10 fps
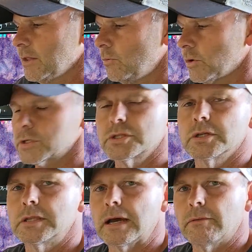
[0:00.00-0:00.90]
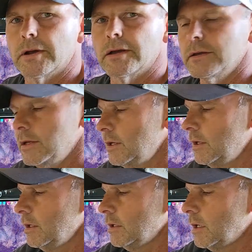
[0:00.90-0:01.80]
Works good that way.
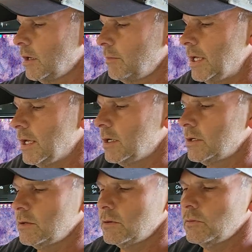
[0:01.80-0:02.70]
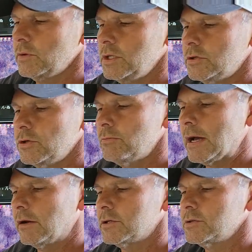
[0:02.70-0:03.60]
And when you do
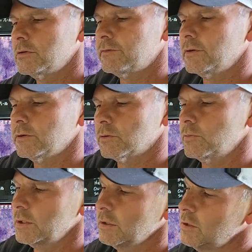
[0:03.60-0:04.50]
mount it to a filter wheel,